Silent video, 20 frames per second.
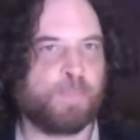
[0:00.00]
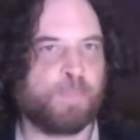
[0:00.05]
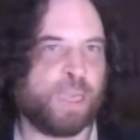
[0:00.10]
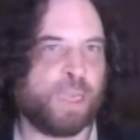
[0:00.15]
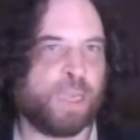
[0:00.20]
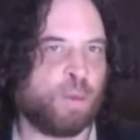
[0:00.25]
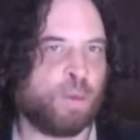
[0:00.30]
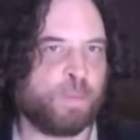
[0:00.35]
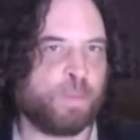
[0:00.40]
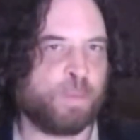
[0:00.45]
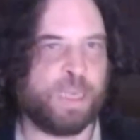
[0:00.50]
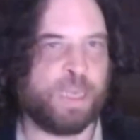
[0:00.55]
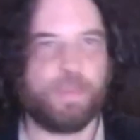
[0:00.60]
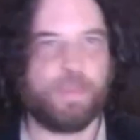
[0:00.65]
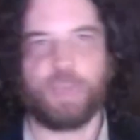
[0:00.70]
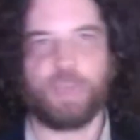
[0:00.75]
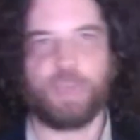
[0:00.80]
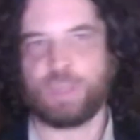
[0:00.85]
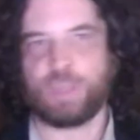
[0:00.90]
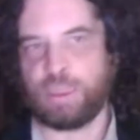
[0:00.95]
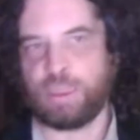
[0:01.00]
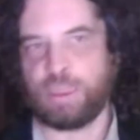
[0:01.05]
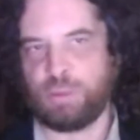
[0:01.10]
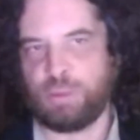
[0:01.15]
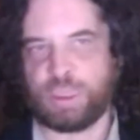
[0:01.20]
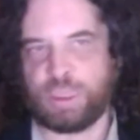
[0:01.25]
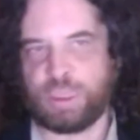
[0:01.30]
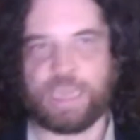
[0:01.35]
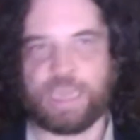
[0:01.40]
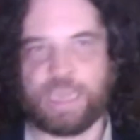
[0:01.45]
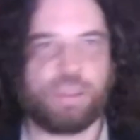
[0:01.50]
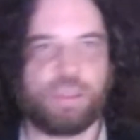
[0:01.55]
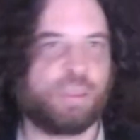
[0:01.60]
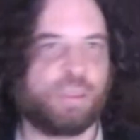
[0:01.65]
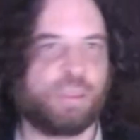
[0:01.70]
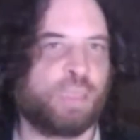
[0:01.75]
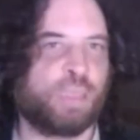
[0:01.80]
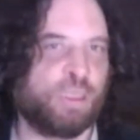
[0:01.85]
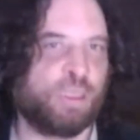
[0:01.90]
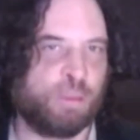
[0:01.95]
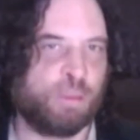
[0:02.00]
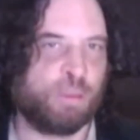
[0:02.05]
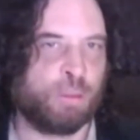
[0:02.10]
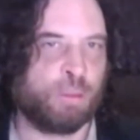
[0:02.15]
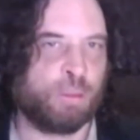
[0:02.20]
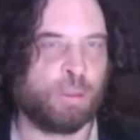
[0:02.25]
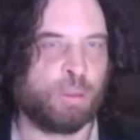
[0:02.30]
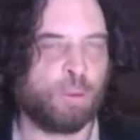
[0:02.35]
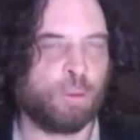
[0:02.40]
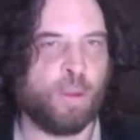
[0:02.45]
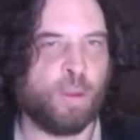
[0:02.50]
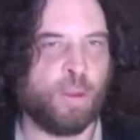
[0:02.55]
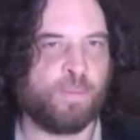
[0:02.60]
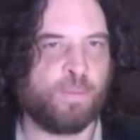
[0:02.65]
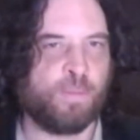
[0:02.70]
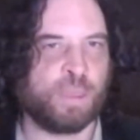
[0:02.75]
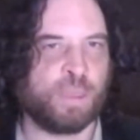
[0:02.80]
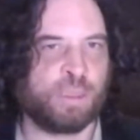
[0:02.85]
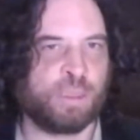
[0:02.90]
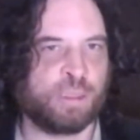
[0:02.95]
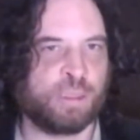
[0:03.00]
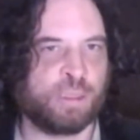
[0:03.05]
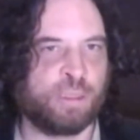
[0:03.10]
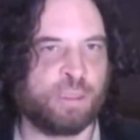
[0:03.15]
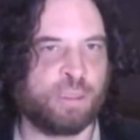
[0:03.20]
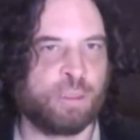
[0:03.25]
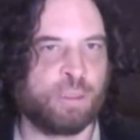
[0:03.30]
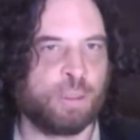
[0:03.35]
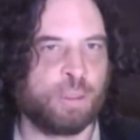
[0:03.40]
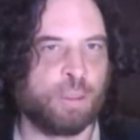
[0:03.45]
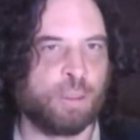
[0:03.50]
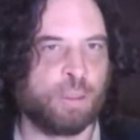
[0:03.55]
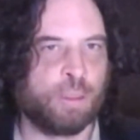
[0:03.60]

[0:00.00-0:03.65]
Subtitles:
pick up emails and chats and do other things in.